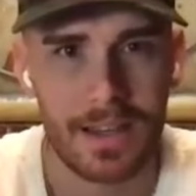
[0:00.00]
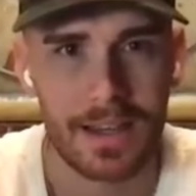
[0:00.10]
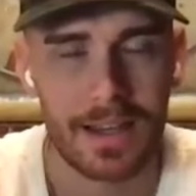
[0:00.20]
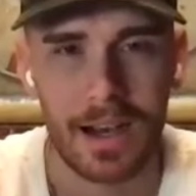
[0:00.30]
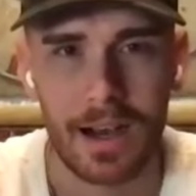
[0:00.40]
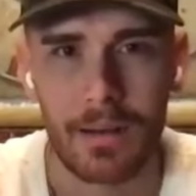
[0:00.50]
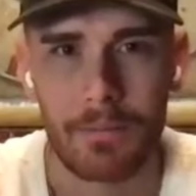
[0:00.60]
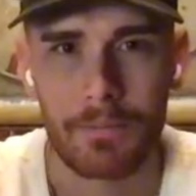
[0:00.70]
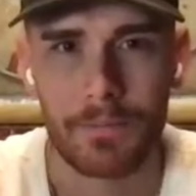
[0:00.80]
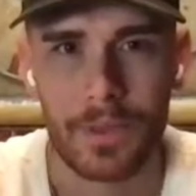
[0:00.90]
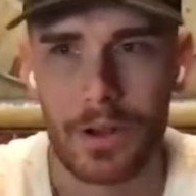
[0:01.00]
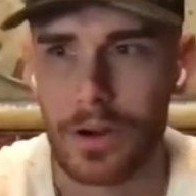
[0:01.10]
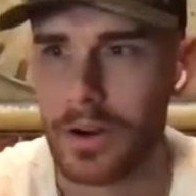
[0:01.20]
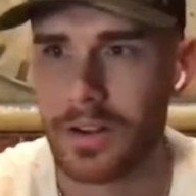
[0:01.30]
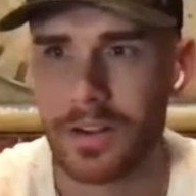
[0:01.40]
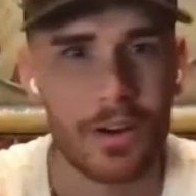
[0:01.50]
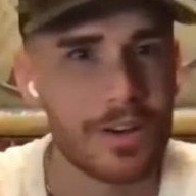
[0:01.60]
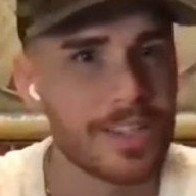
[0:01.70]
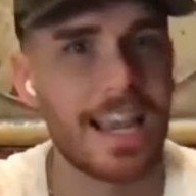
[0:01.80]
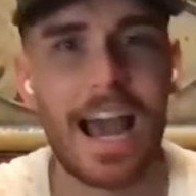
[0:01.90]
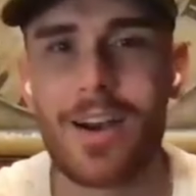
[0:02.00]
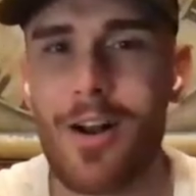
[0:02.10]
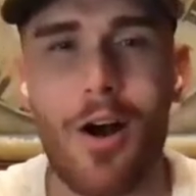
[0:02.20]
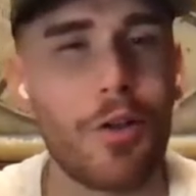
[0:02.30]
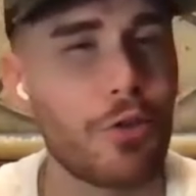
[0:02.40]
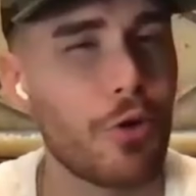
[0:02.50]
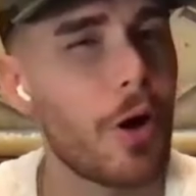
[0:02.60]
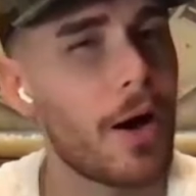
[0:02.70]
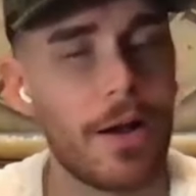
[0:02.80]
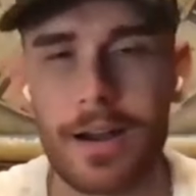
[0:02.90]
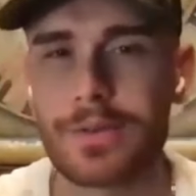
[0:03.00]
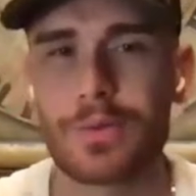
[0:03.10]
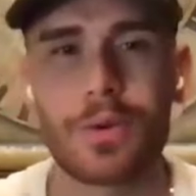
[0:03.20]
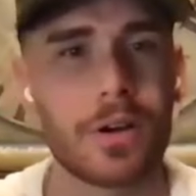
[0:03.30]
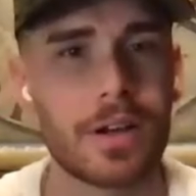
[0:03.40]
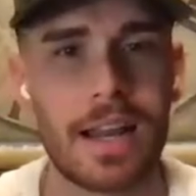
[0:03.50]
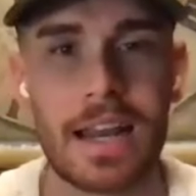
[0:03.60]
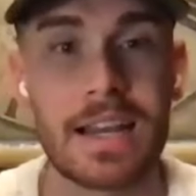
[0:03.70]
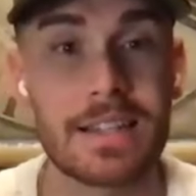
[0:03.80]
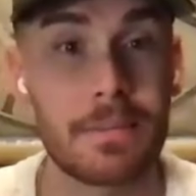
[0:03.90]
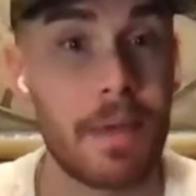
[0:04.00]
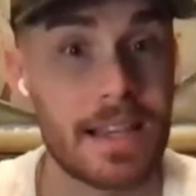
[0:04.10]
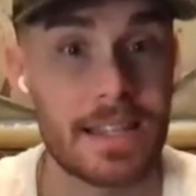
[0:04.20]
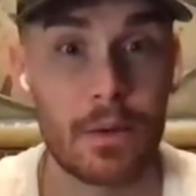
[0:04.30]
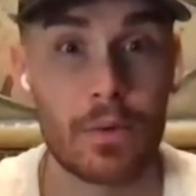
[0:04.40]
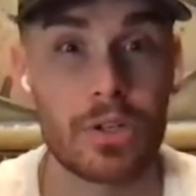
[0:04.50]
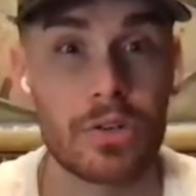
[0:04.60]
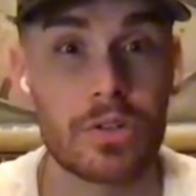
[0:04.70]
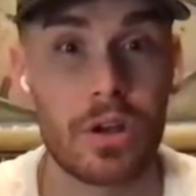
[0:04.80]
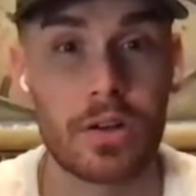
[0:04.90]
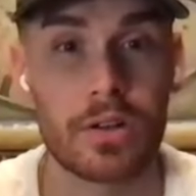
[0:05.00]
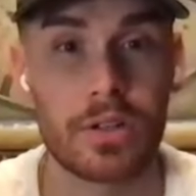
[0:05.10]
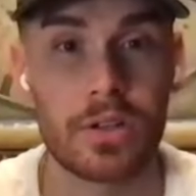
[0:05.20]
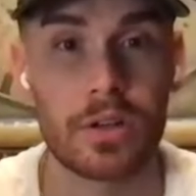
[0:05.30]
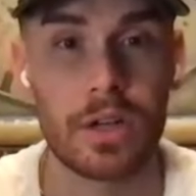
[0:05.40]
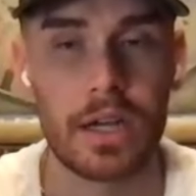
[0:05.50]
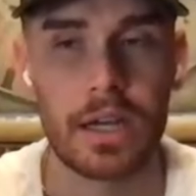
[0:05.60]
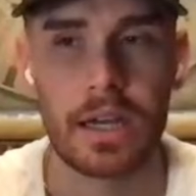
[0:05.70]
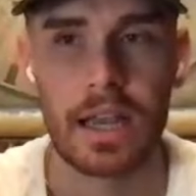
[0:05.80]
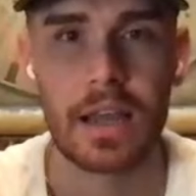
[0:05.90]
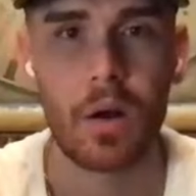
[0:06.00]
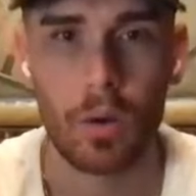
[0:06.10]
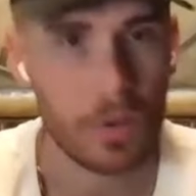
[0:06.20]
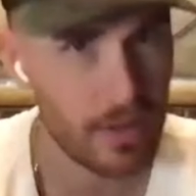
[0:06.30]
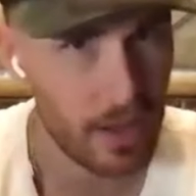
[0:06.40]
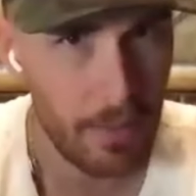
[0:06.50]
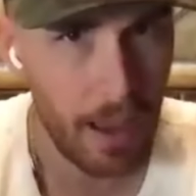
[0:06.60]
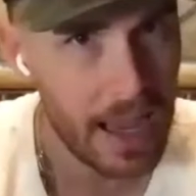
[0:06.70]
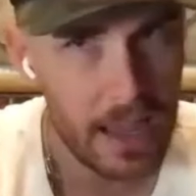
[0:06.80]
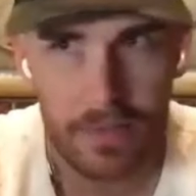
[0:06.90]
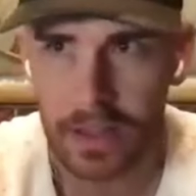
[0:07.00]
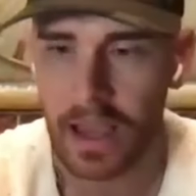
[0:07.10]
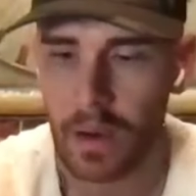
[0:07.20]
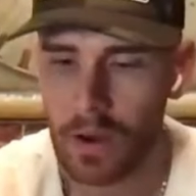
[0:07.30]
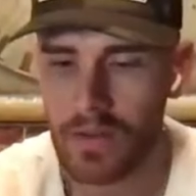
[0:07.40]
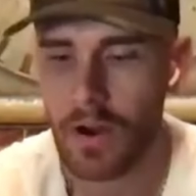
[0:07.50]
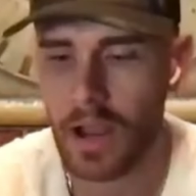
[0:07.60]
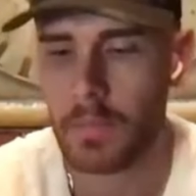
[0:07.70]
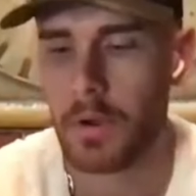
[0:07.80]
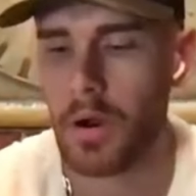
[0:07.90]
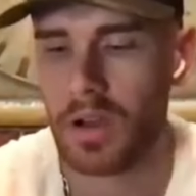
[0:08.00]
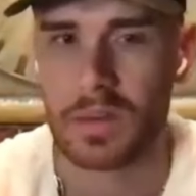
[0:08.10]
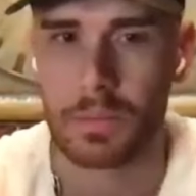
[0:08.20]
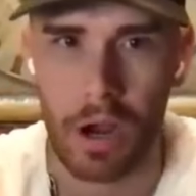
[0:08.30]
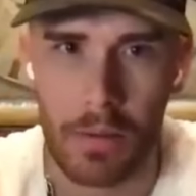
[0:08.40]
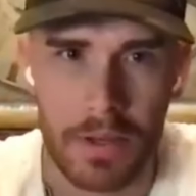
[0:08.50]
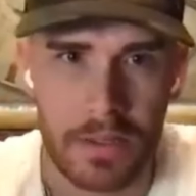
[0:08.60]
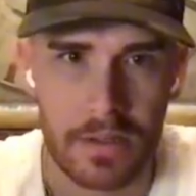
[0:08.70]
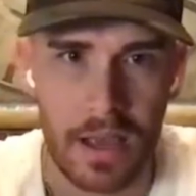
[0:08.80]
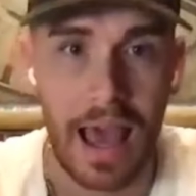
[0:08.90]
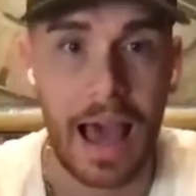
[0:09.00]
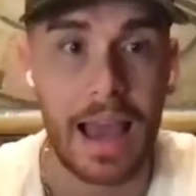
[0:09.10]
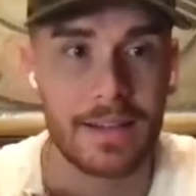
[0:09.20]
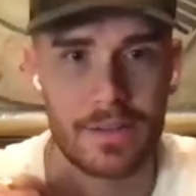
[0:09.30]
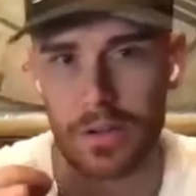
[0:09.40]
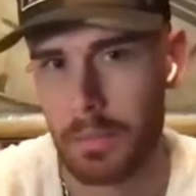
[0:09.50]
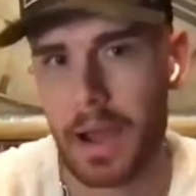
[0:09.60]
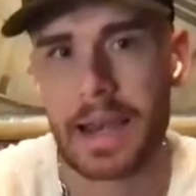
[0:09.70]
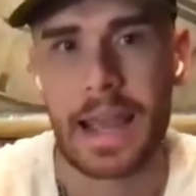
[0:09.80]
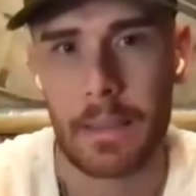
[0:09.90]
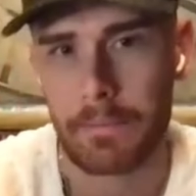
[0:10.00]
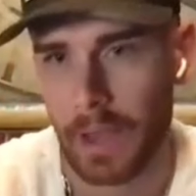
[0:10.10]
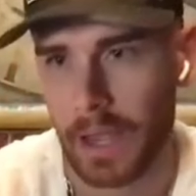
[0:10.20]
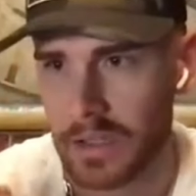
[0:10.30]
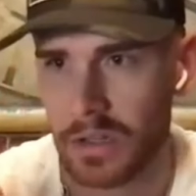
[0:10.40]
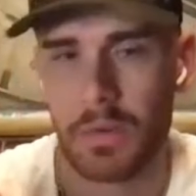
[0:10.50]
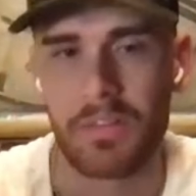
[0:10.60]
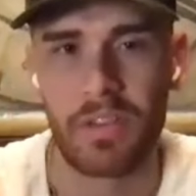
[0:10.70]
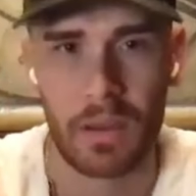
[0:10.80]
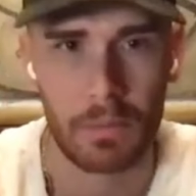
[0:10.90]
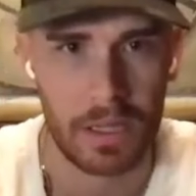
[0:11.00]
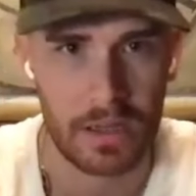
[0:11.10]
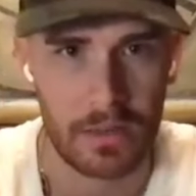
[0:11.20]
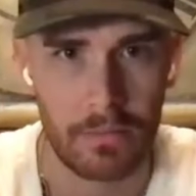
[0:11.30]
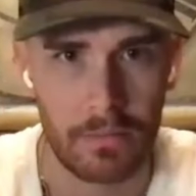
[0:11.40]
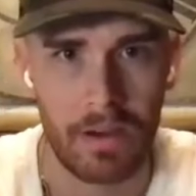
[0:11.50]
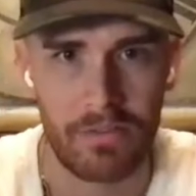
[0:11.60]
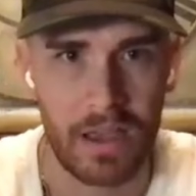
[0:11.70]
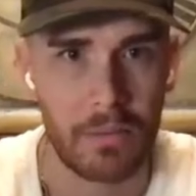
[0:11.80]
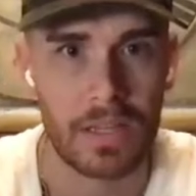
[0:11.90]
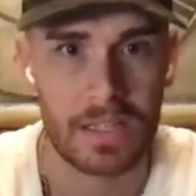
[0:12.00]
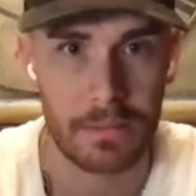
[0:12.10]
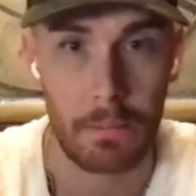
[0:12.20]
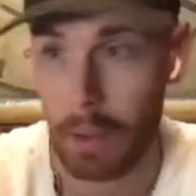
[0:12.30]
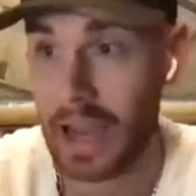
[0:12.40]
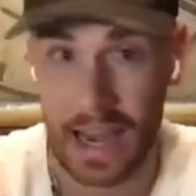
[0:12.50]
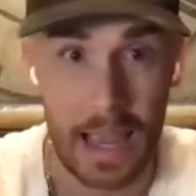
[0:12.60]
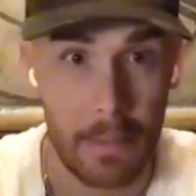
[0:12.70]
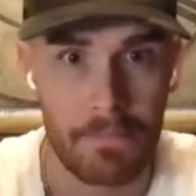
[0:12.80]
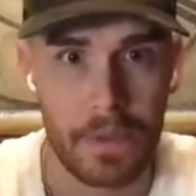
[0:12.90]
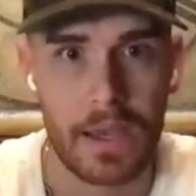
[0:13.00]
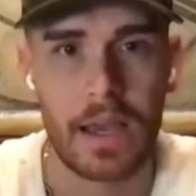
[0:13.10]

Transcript: Mm. Um, they're they're scattered all throughout God's word and it is amazing once you start to get a hold of them. I even like whenever I come across a promise, I insert my name. I insert my family, my family's by name.